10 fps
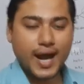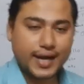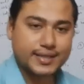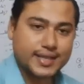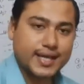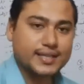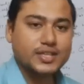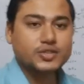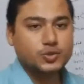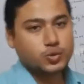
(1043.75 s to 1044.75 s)
and then
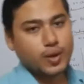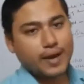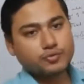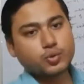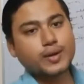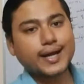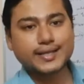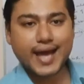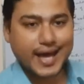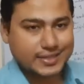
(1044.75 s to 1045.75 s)
you have to write
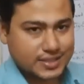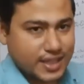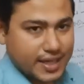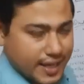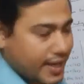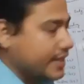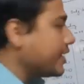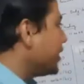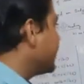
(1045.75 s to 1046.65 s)
the essay and